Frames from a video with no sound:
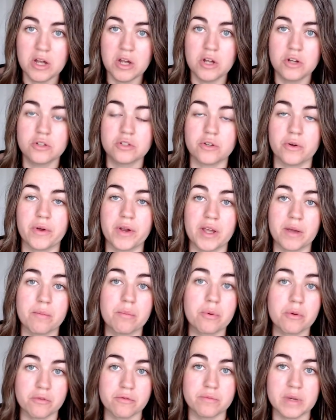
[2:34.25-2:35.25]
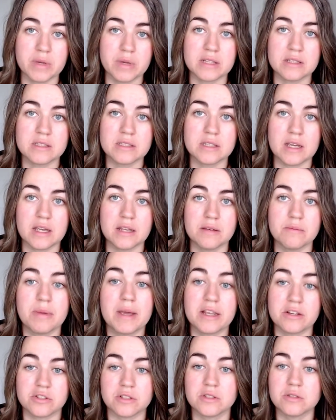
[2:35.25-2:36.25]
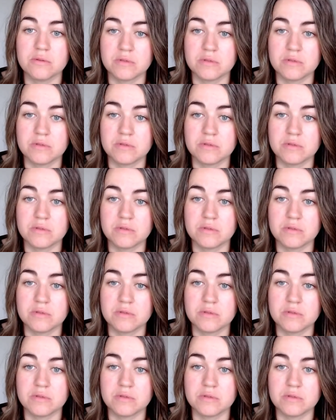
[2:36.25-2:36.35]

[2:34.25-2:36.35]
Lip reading: showing improvements in patients